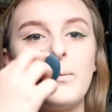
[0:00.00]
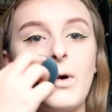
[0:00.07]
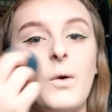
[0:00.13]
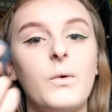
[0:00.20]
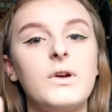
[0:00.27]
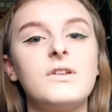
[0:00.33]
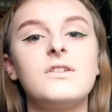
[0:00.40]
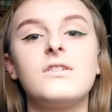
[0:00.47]
but I
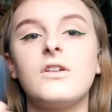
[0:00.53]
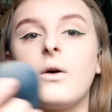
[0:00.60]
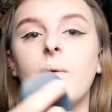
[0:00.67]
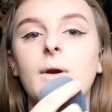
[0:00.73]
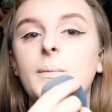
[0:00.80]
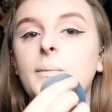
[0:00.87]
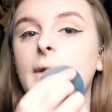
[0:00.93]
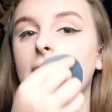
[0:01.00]
wanted to start
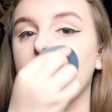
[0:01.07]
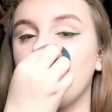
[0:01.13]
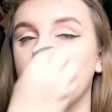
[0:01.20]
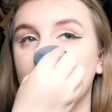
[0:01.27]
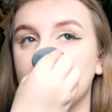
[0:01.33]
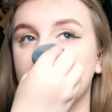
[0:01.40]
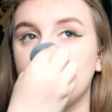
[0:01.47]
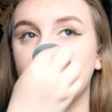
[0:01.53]
wearing makeup,
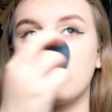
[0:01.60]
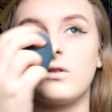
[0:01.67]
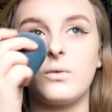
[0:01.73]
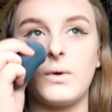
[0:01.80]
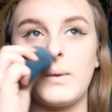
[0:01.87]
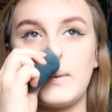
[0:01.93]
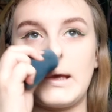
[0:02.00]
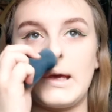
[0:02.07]
and she used to
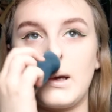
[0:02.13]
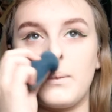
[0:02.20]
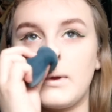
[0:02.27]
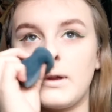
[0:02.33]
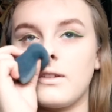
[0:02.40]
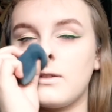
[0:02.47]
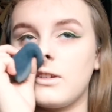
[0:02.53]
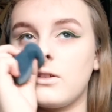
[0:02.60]
wear makeup
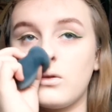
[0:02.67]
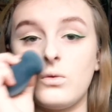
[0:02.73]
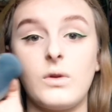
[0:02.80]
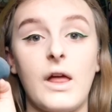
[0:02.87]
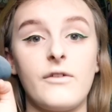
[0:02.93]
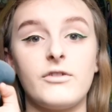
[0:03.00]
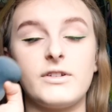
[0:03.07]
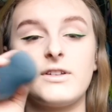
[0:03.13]
like to
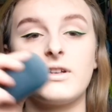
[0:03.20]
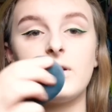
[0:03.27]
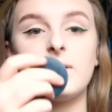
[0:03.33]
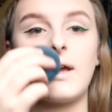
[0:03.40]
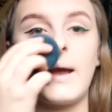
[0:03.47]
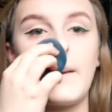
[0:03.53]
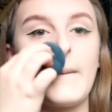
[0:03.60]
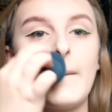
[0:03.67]
school every single
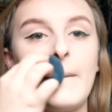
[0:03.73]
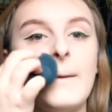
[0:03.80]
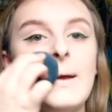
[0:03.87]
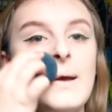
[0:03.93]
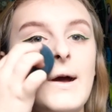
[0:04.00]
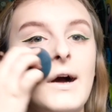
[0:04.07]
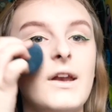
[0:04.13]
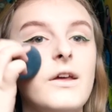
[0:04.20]
day,
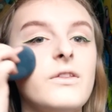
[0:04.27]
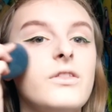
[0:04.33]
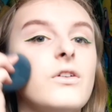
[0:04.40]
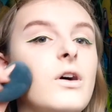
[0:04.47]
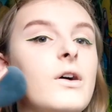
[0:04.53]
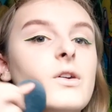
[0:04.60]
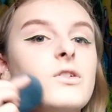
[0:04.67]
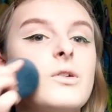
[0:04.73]
and I
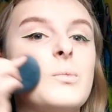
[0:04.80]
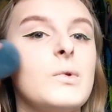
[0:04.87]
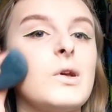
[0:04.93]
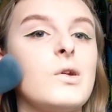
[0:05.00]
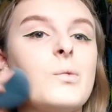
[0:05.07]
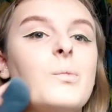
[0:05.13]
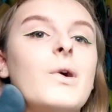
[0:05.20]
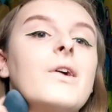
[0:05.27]
thought, oh, she'd be
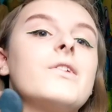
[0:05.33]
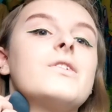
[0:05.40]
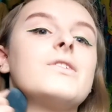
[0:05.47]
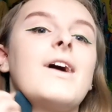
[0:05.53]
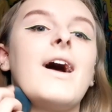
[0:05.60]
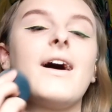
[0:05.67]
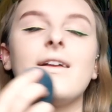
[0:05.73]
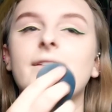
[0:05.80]
a good person
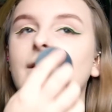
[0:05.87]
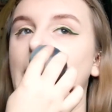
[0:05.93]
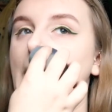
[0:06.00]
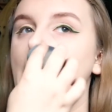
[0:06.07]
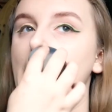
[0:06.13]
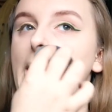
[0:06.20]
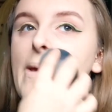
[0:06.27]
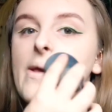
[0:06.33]
to ask.
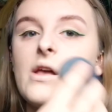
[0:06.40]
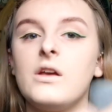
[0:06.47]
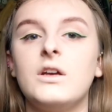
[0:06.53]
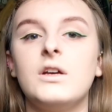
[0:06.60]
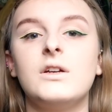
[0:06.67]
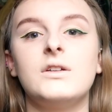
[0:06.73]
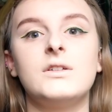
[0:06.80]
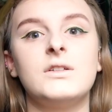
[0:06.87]

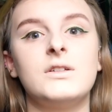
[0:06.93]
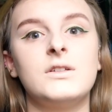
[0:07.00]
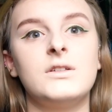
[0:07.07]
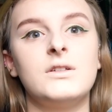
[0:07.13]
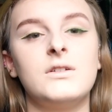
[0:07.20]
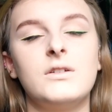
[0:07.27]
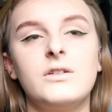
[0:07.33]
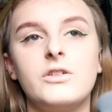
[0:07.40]

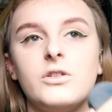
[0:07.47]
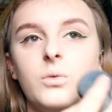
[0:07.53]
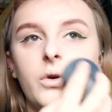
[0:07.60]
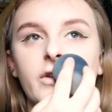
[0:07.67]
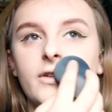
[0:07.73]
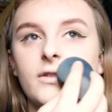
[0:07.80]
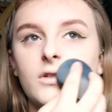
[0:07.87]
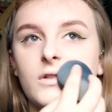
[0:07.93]
She
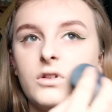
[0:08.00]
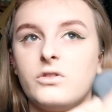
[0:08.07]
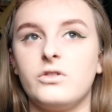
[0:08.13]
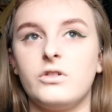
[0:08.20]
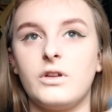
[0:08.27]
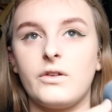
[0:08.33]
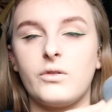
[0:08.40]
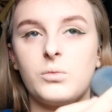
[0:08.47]
wasn't, because
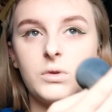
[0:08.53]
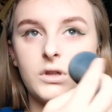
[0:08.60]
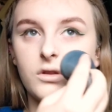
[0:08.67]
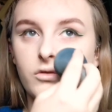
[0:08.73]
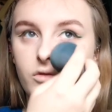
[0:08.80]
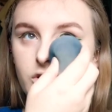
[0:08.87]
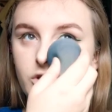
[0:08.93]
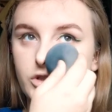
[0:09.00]
she never
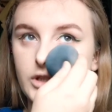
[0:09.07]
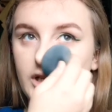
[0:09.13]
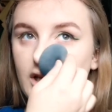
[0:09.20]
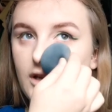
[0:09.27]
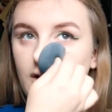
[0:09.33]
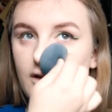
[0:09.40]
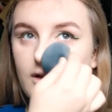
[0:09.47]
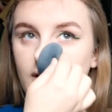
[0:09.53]
picked the right
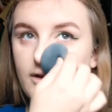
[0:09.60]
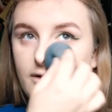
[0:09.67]
shade.